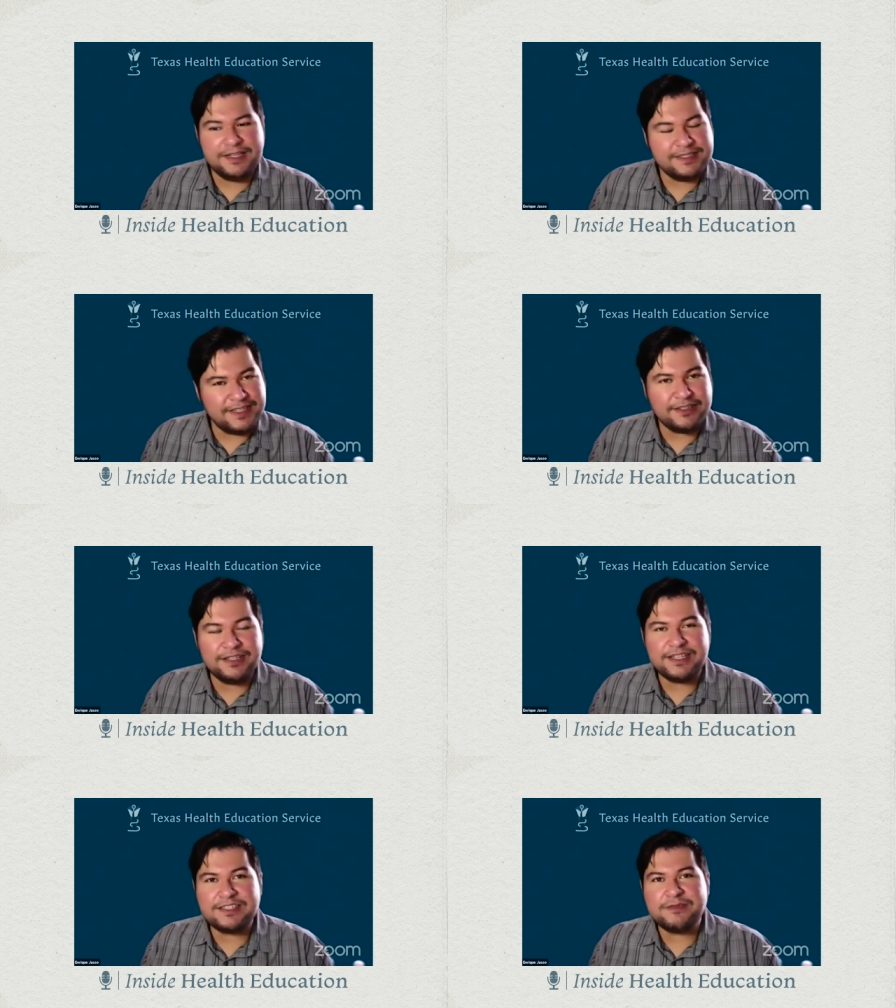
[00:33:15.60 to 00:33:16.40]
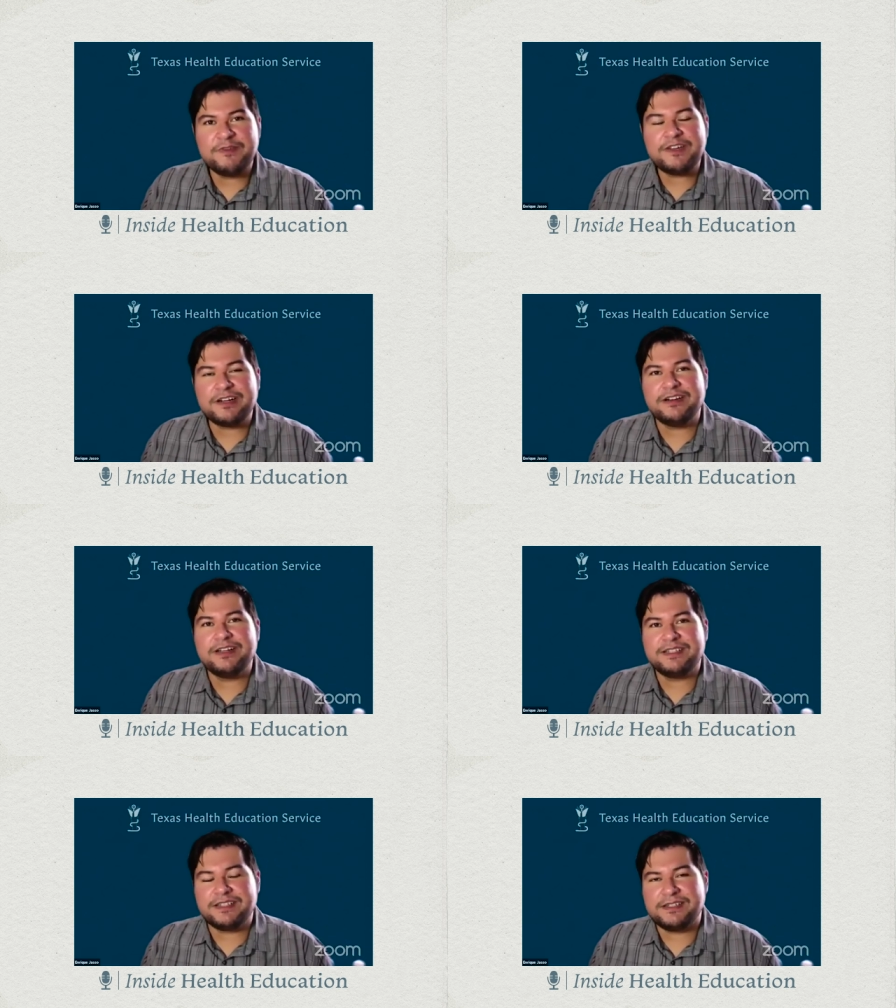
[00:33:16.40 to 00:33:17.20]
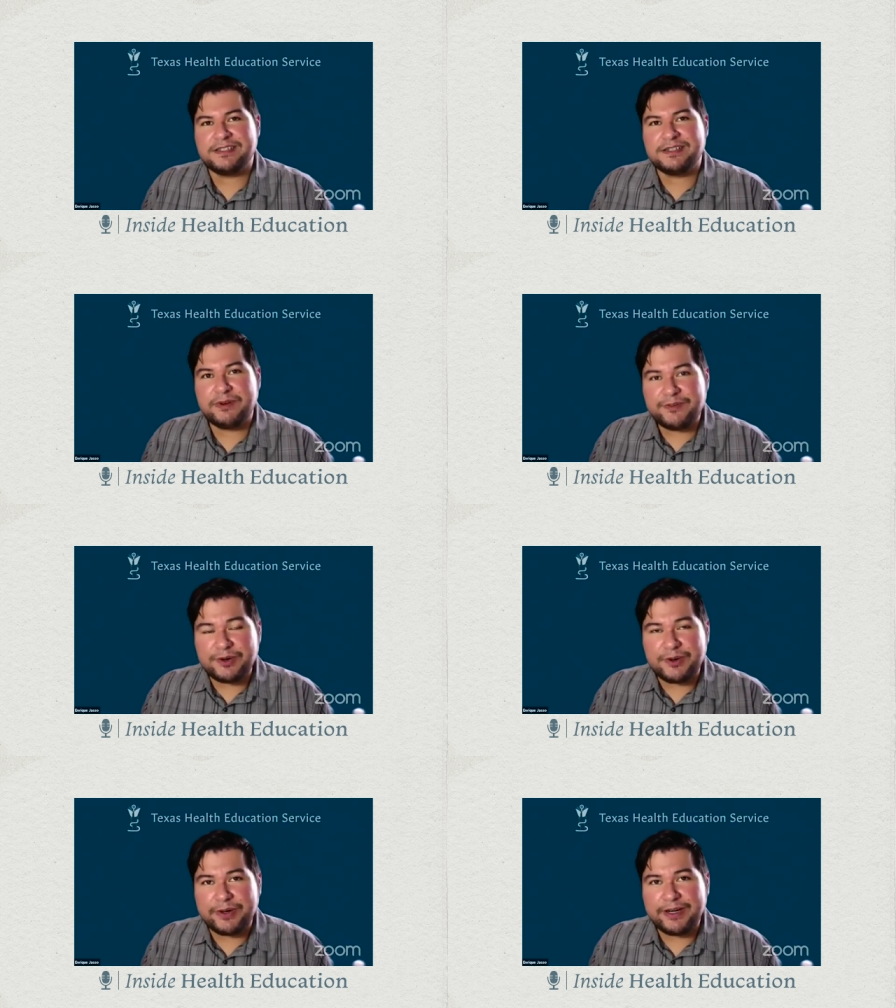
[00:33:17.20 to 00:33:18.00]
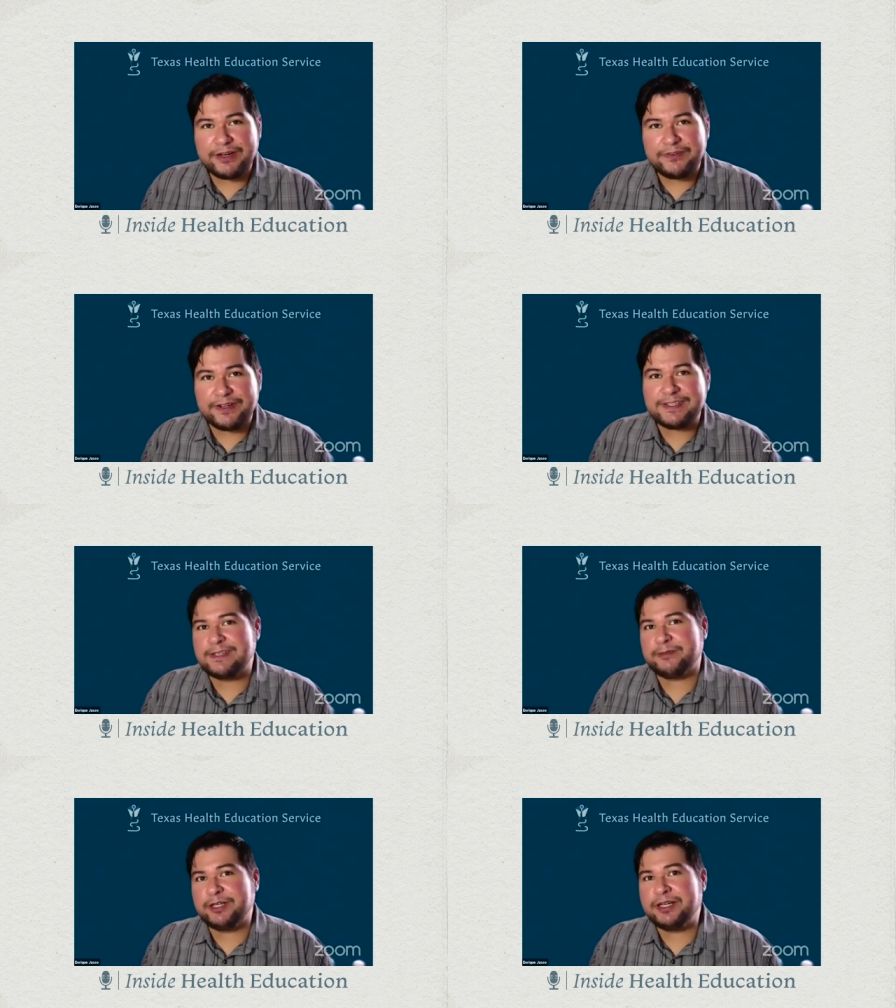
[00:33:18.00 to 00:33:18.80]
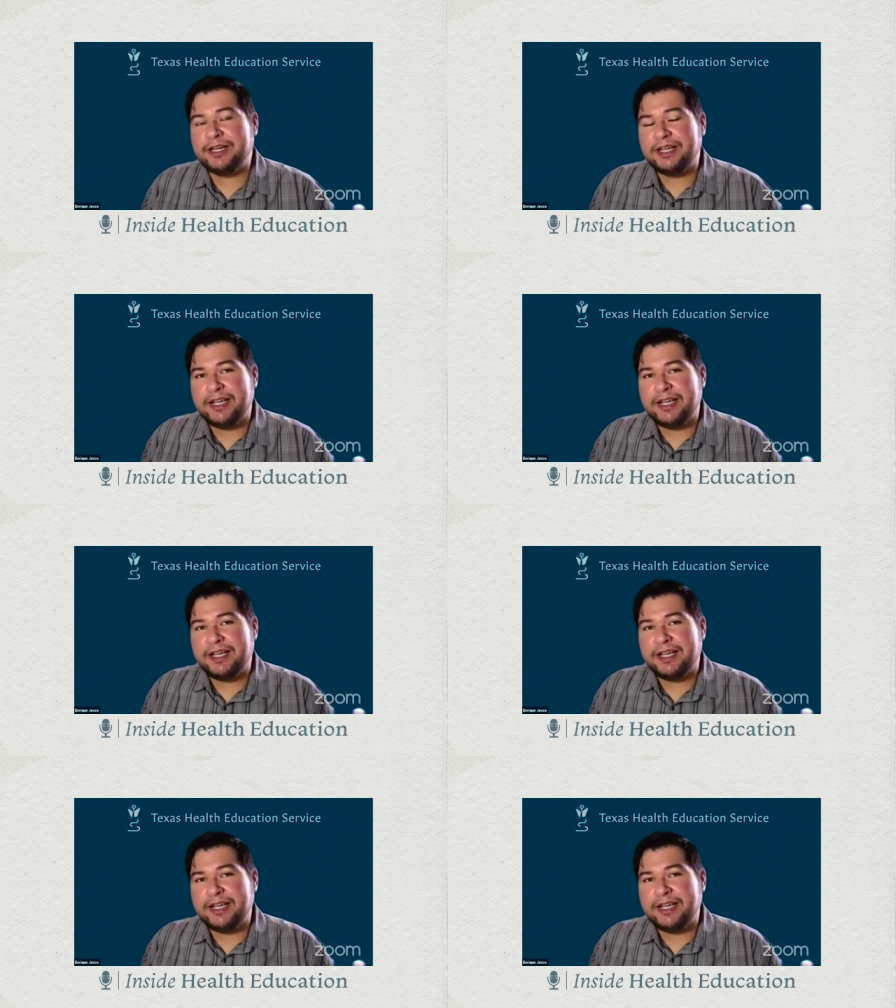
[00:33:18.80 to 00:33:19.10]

Take a look at some of the courage sessions that we've recorded over the summer